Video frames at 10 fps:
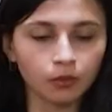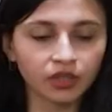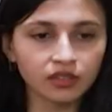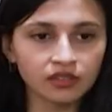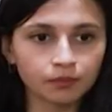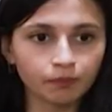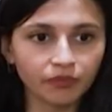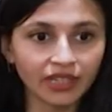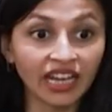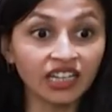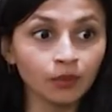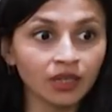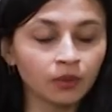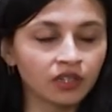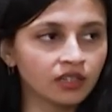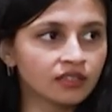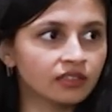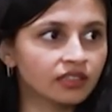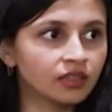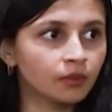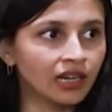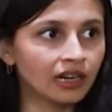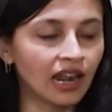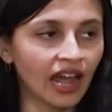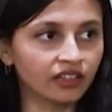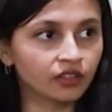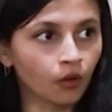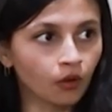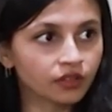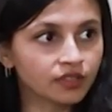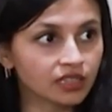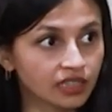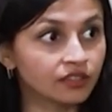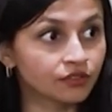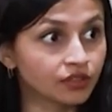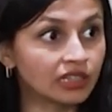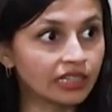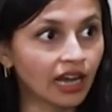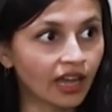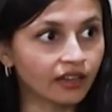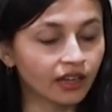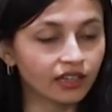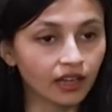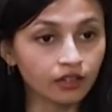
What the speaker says: Because anyway, we're in a city where land cost is really high, right?